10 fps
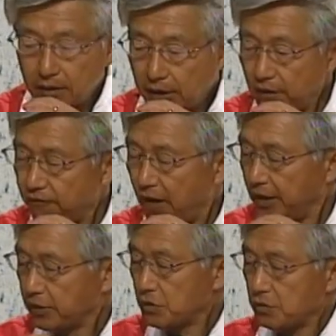If I
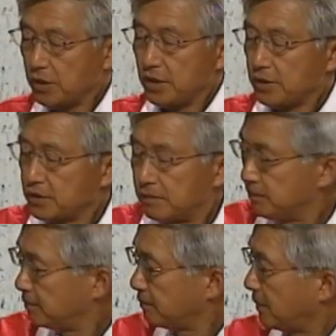do this
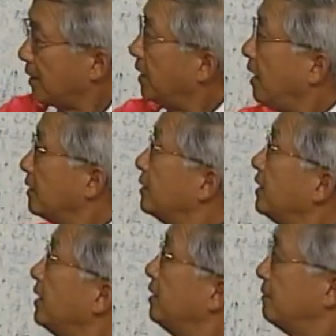on
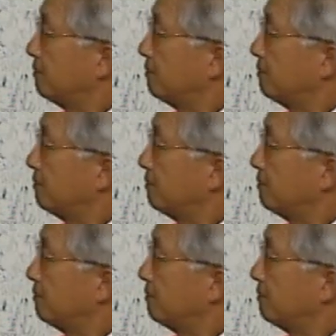the